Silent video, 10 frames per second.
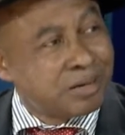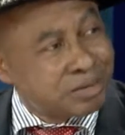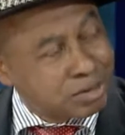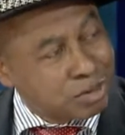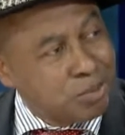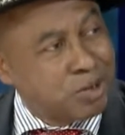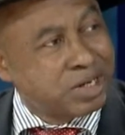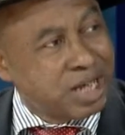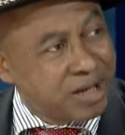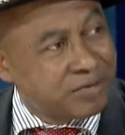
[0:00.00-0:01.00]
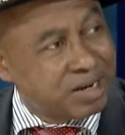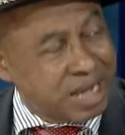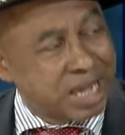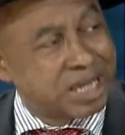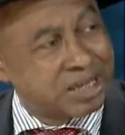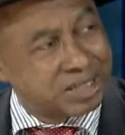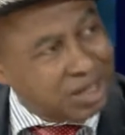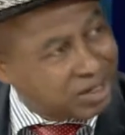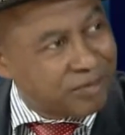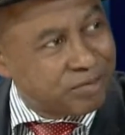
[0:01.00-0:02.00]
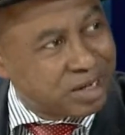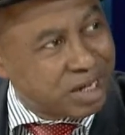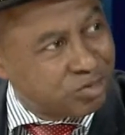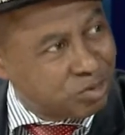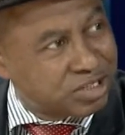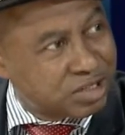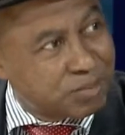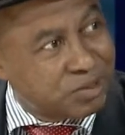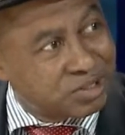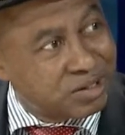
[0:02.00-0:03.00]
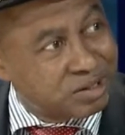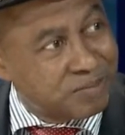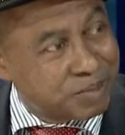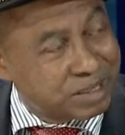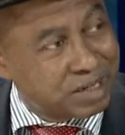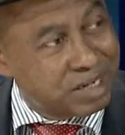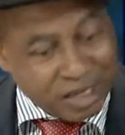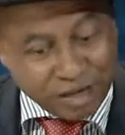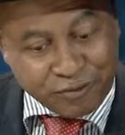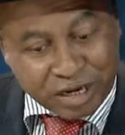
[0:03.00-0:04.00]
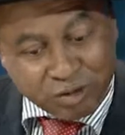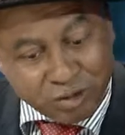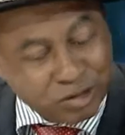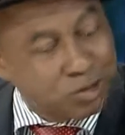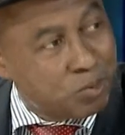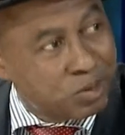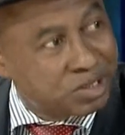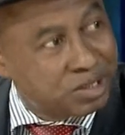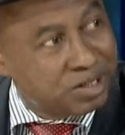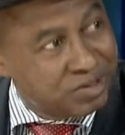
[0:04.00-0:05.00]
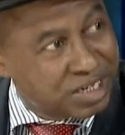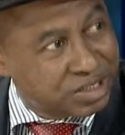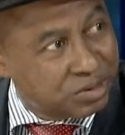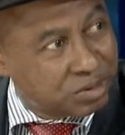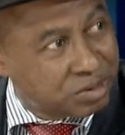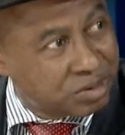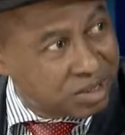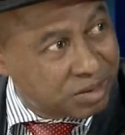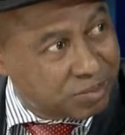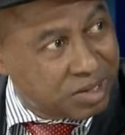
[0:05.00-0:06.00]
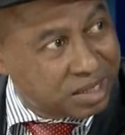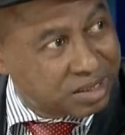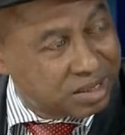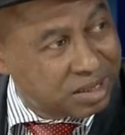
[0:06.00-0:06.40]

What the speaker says: some other, like South Africa, 23.something%, is very close to what UNESCO stipulates.